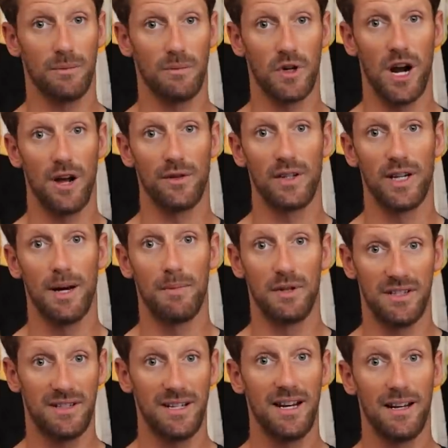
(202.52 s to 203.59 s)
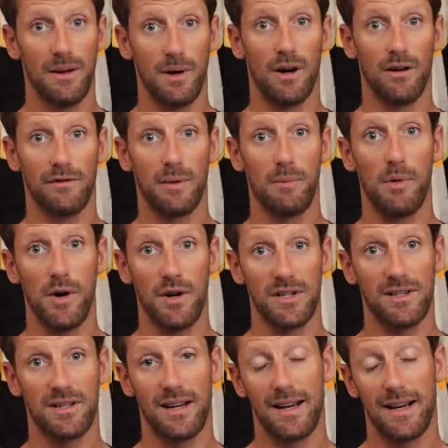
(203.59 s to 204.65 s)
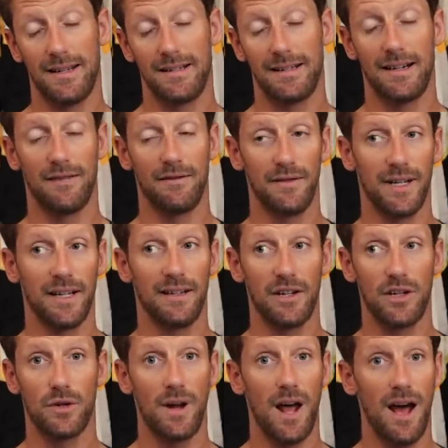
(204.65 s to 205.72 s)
some ground there, but still they were on for points, and I think they should